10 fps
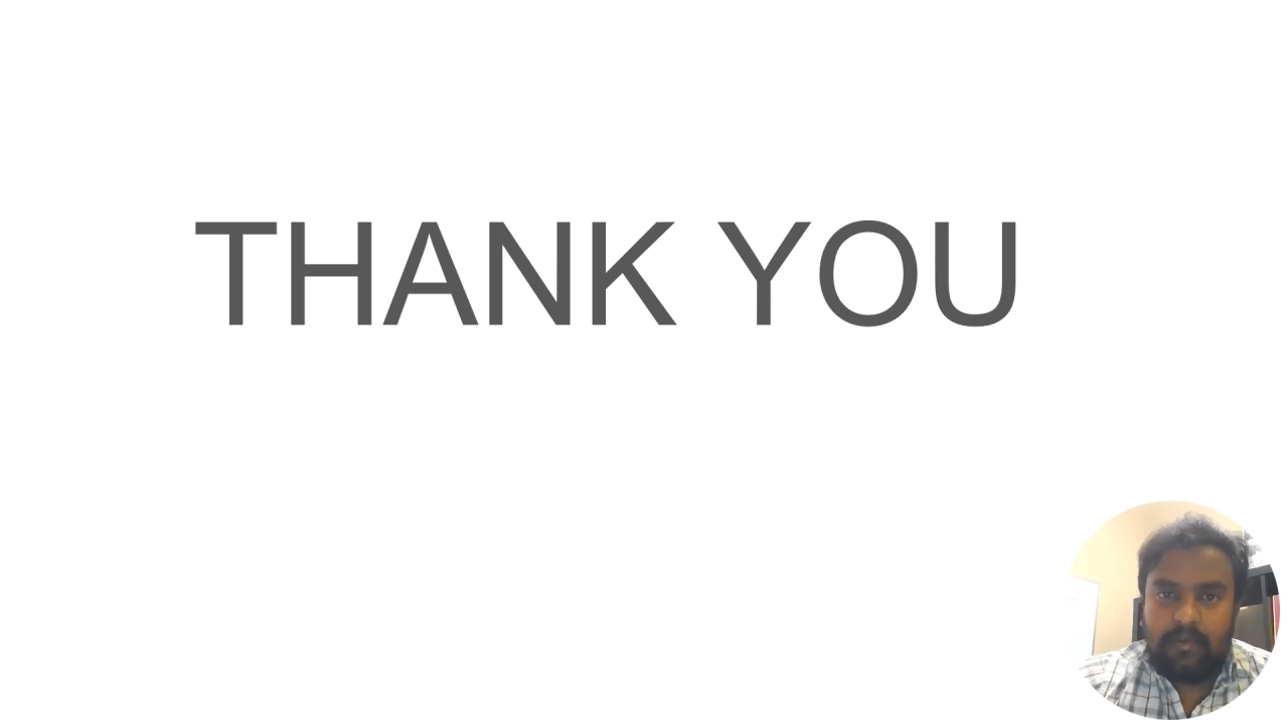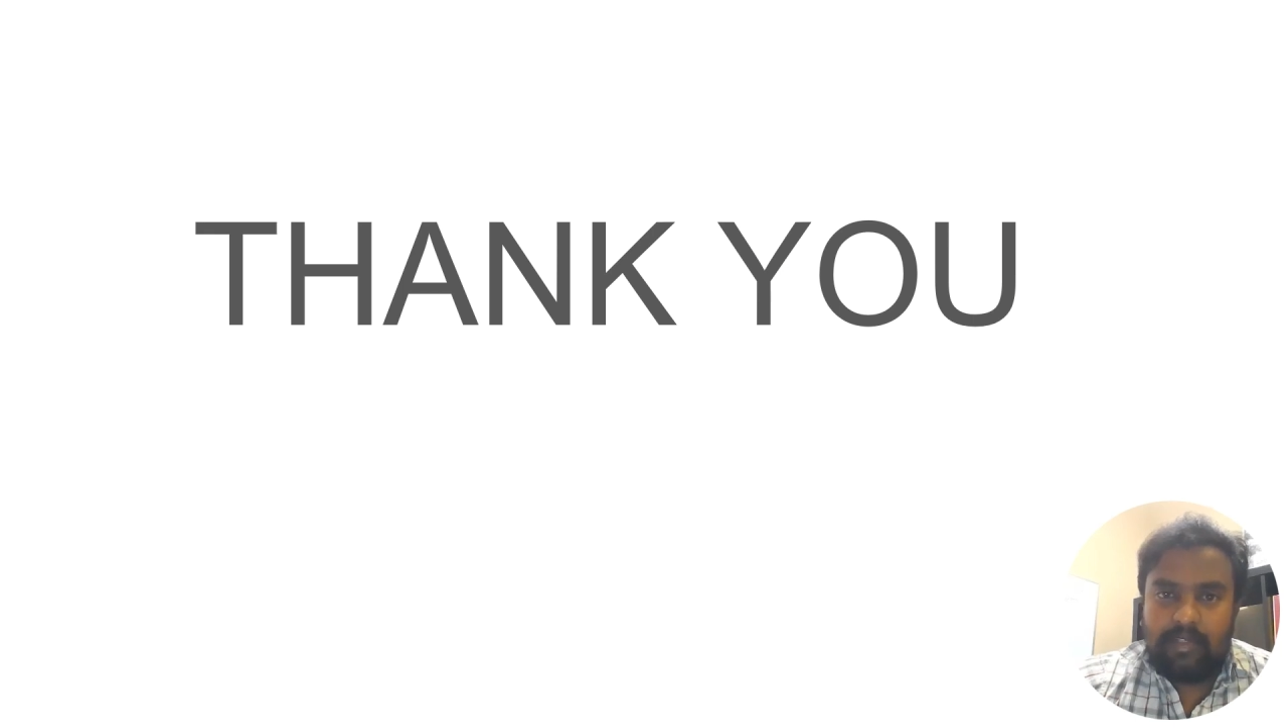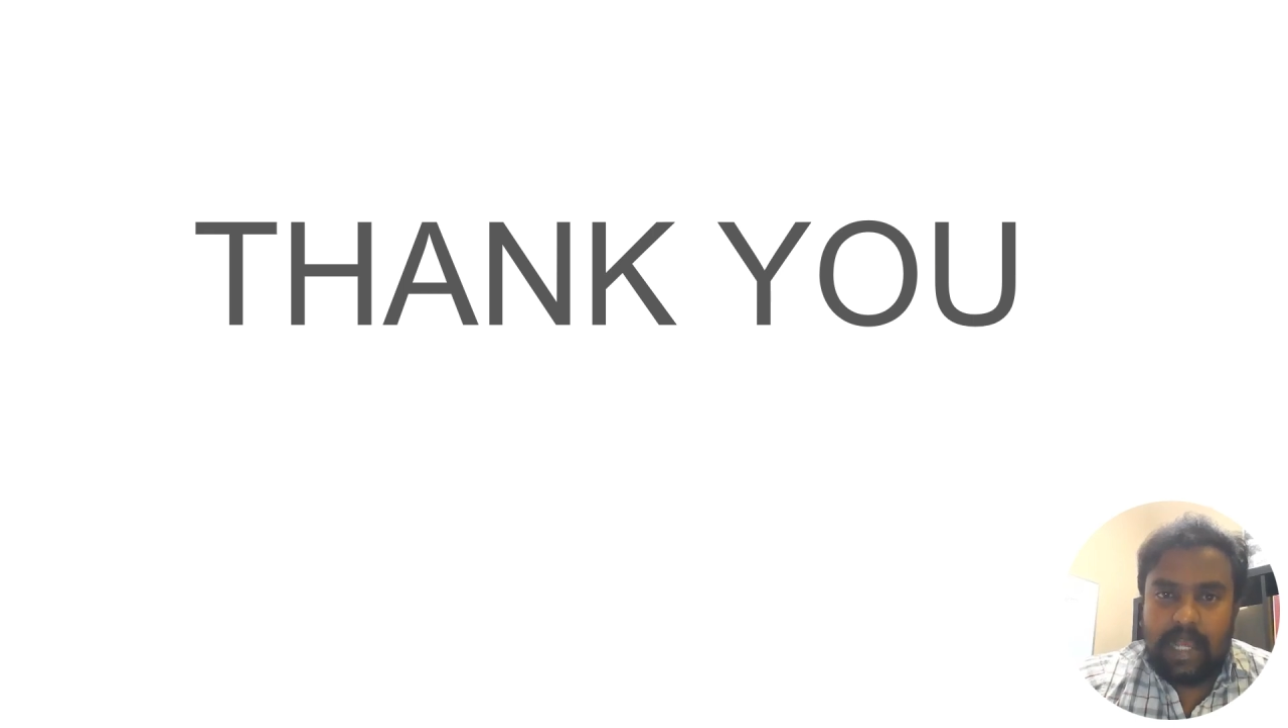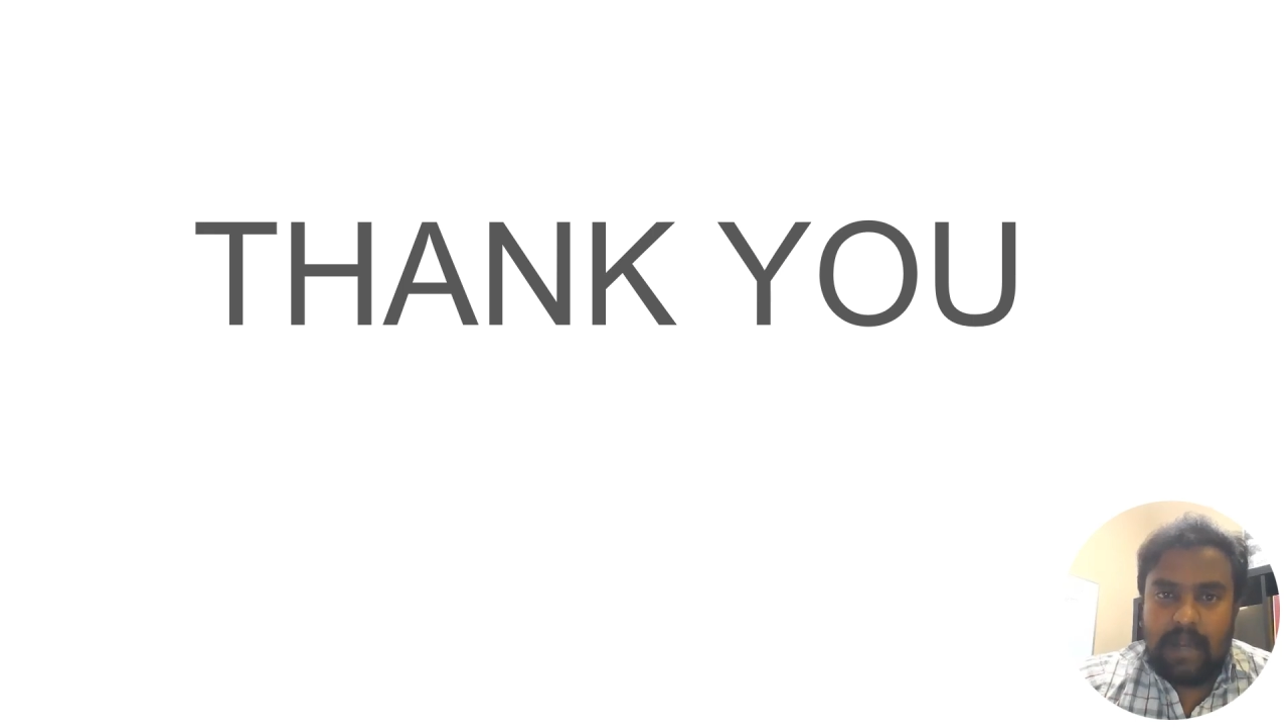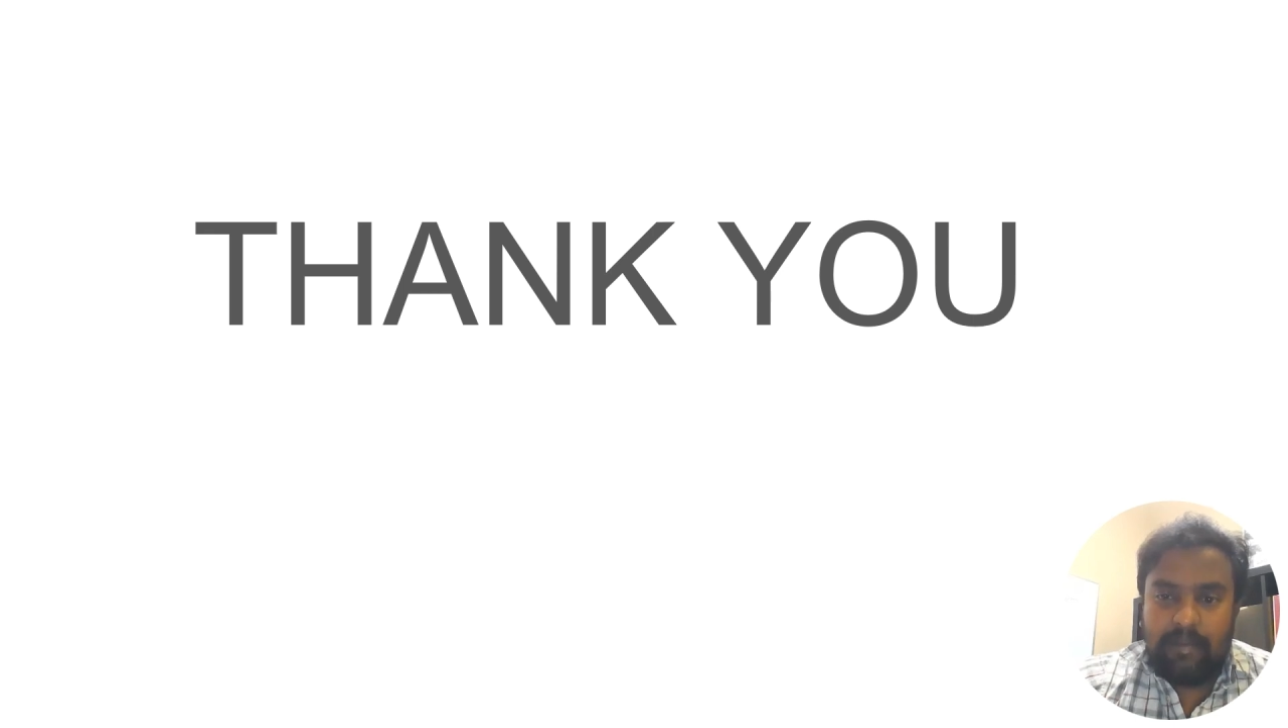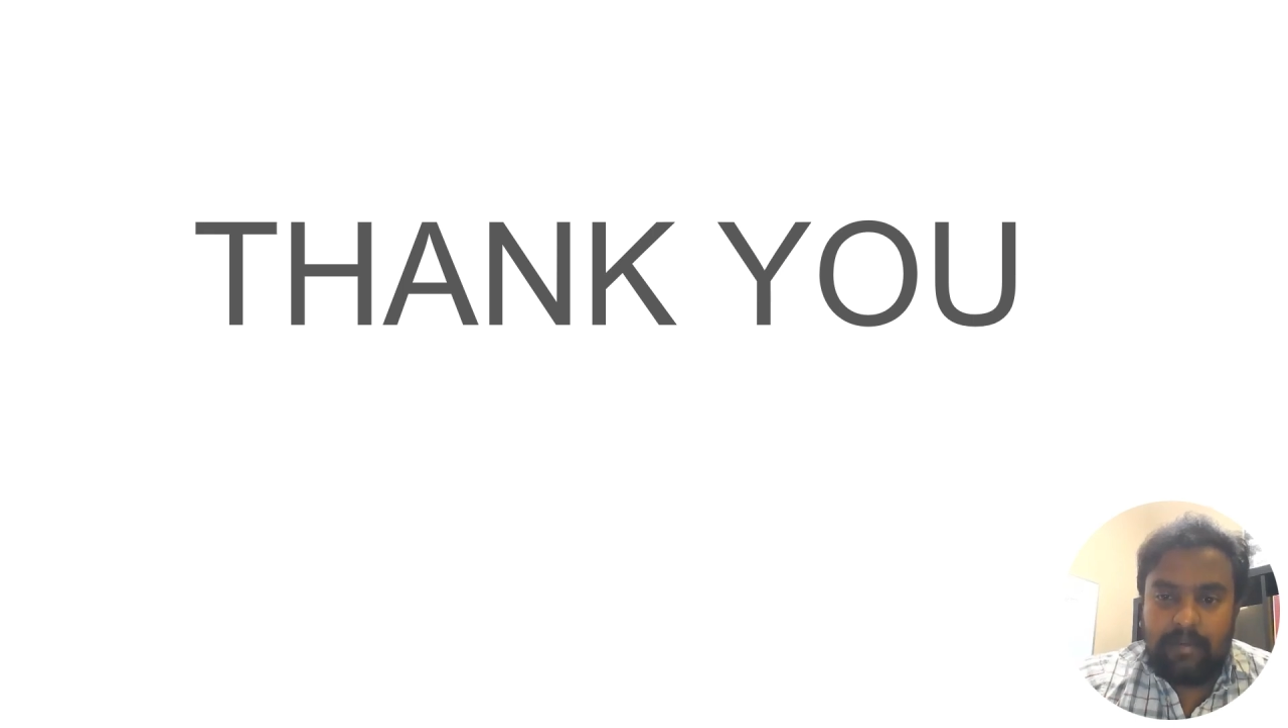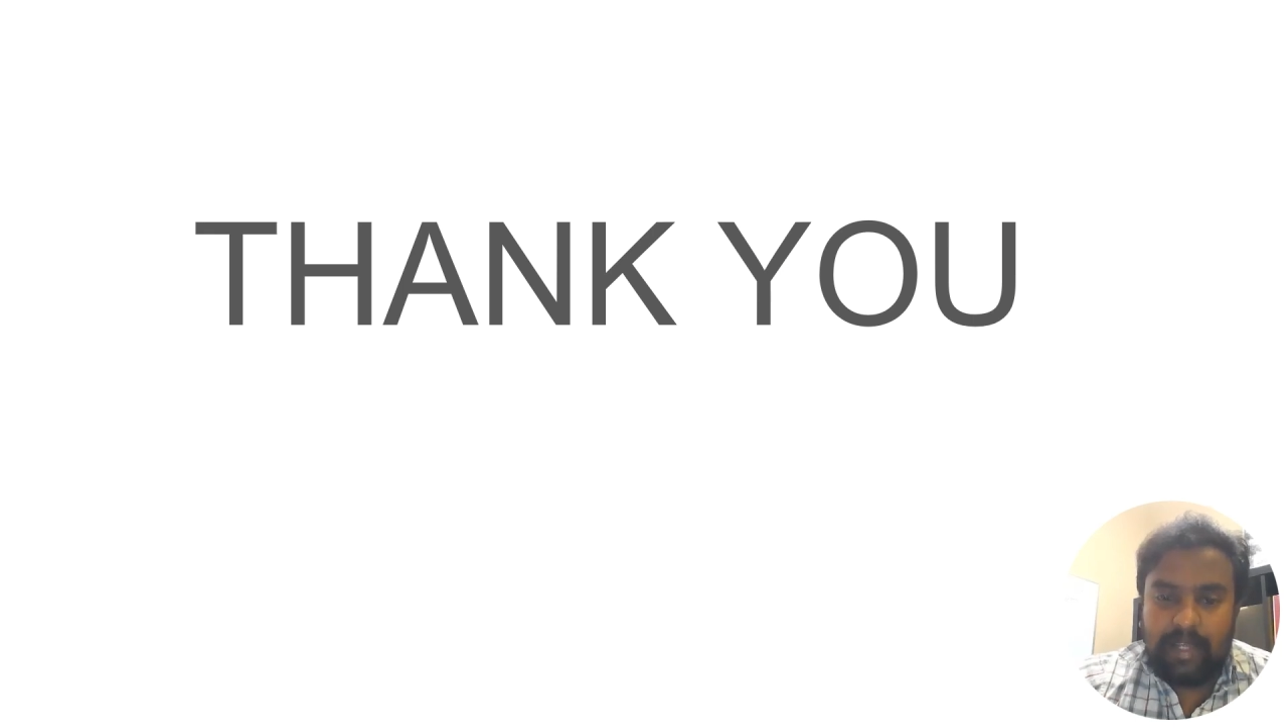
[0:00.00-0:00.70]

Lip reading: He was helped